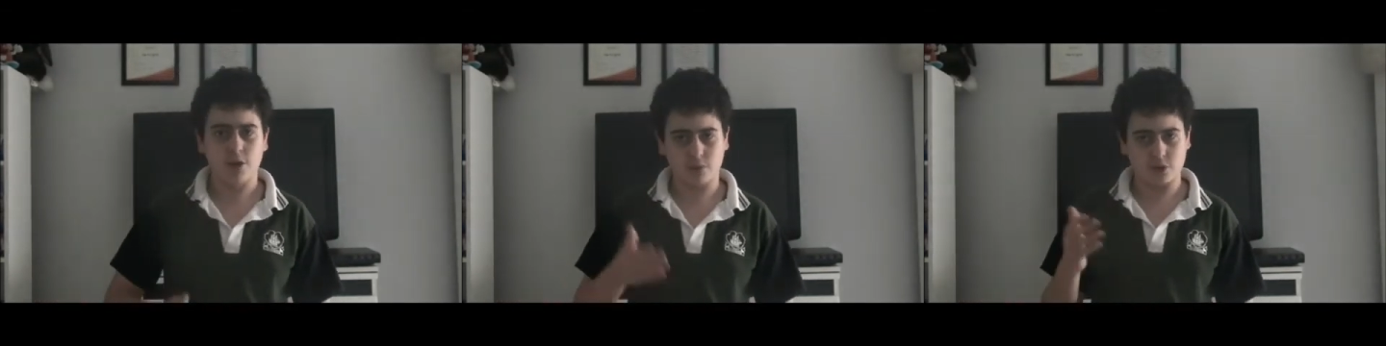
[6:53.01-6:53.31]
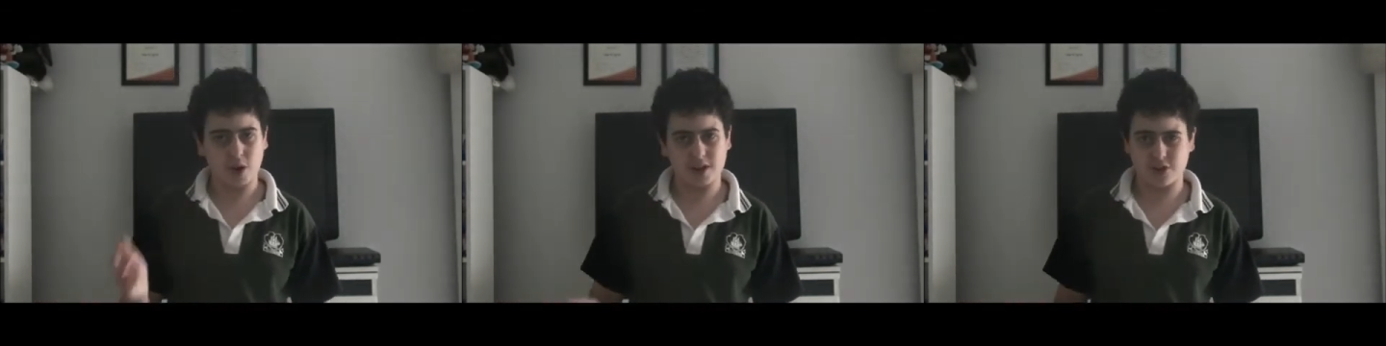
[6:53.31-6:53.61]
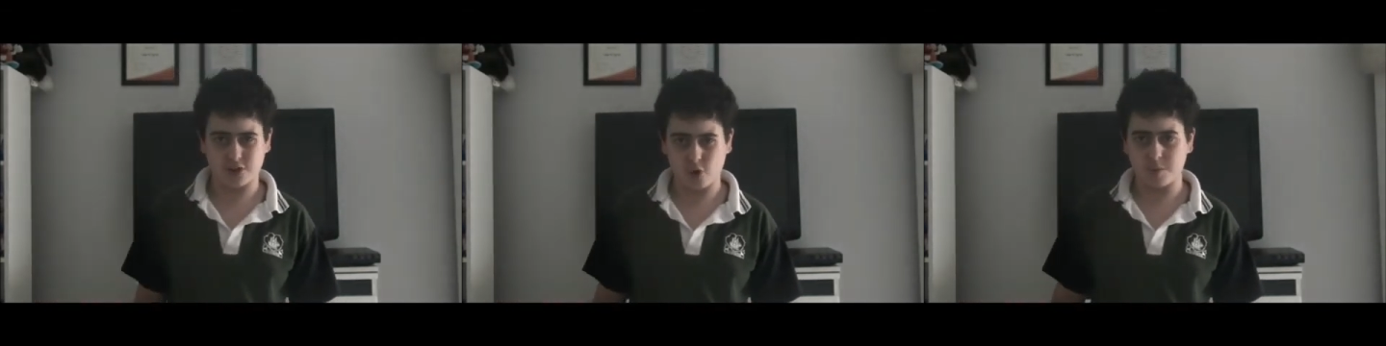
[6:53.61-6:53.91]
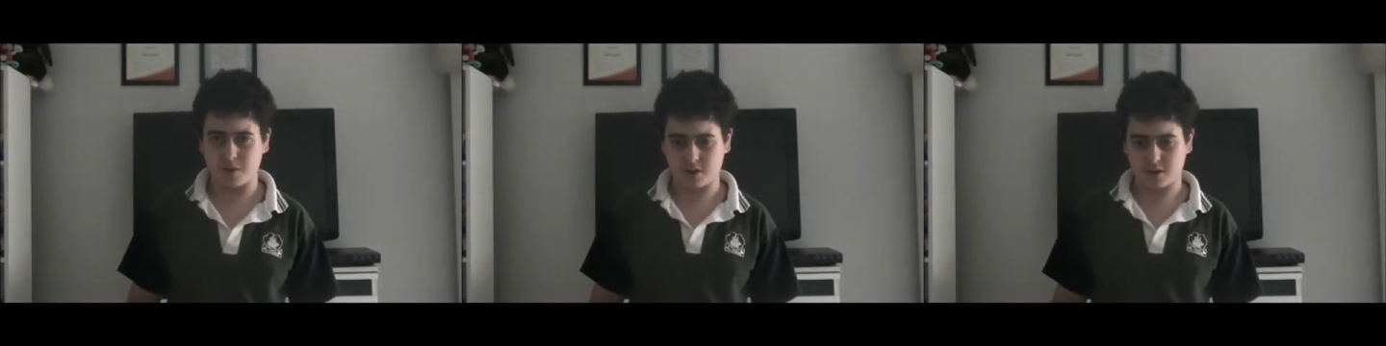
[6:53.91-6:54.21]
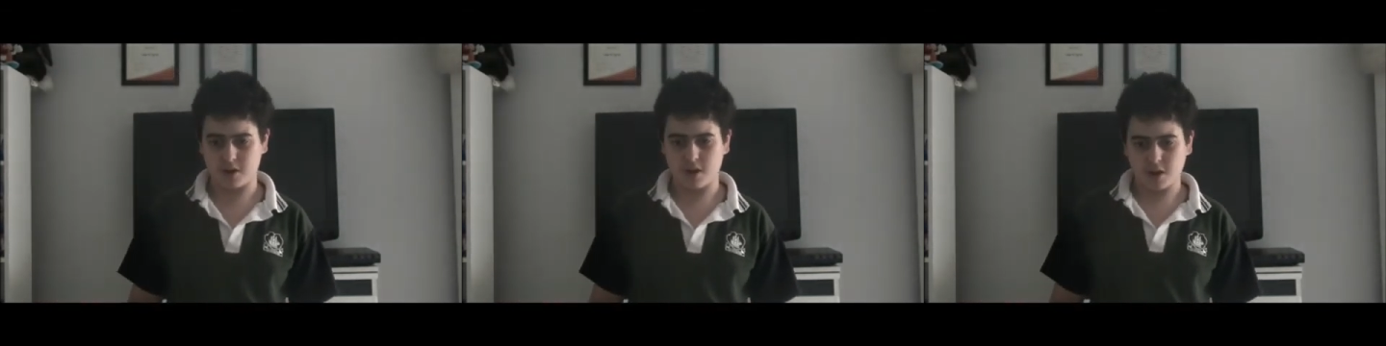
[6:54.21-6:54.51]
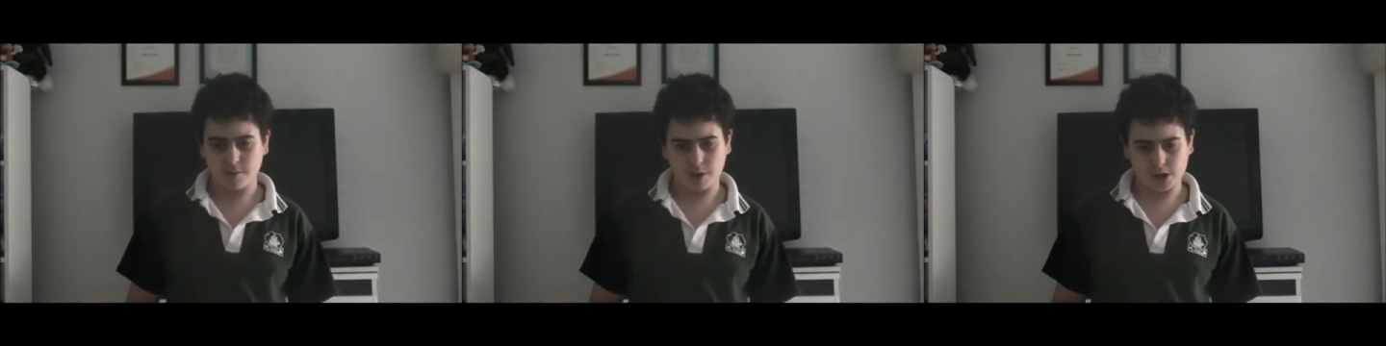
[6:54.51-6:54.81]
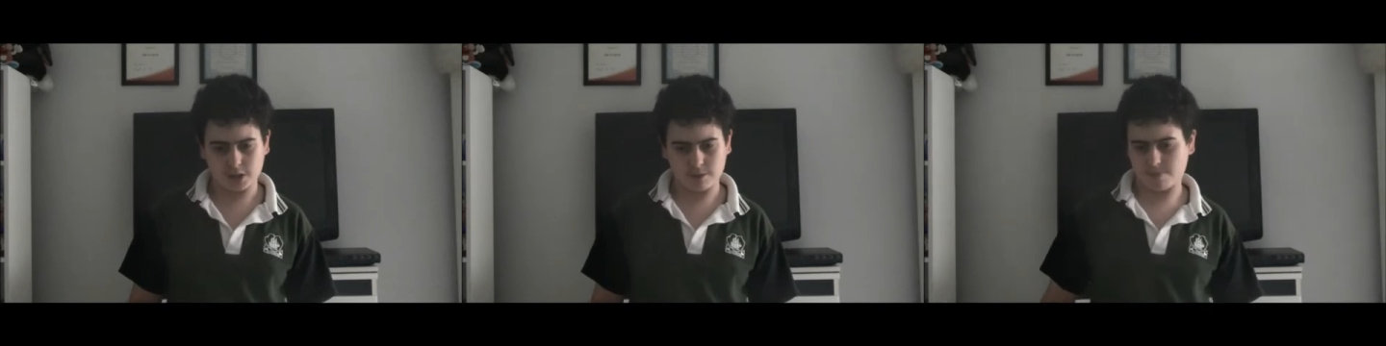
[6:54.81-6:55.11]
was quite stupid.
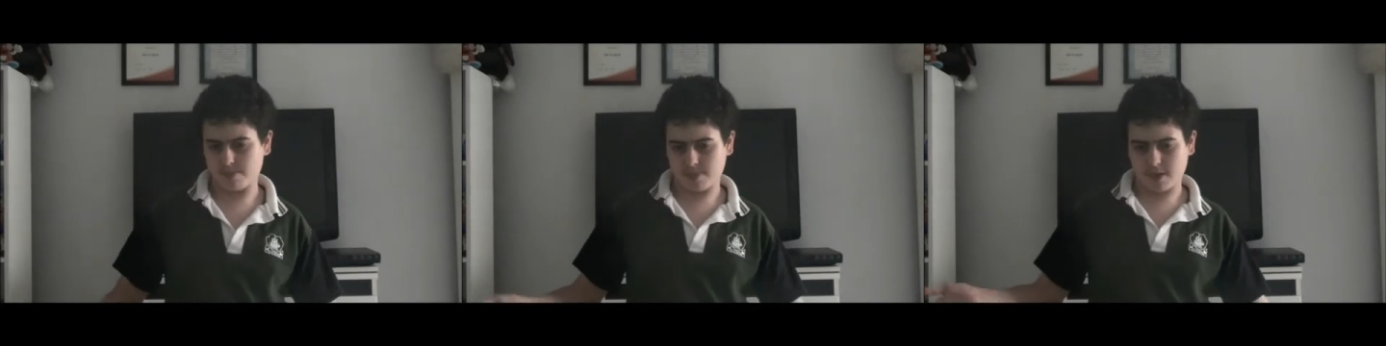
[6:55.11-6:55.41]
But,